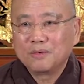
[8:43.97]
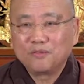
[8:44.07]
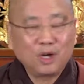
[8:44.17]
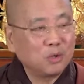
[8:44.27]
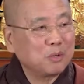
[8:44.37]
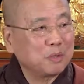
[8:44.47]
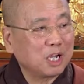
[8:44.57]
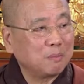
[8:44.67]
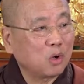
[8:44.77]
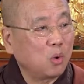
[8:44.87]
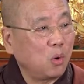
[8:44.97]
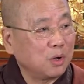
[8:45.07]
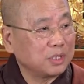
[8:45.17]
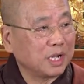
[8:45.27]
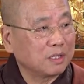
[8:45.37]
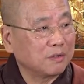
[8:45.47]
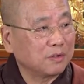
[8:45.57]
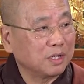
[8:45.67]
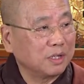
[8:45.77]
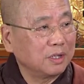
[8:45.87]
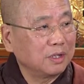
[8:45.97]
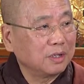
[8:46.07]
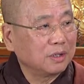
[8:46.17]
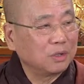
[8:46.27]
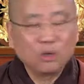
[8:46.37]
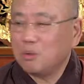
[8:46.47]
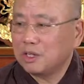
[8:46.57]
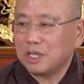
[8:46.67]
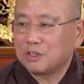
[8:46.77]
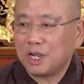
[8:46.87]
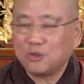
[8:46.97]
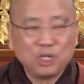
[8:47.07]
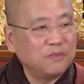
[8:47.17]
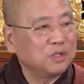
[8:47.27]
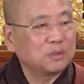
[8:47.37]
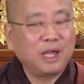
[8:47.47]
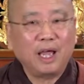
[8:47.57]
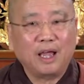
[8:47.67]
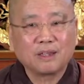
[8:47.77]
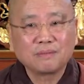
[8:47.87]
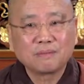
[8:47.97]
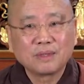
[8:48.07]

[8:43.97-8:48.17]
following become a coarse activity. You don't want to attach even to that.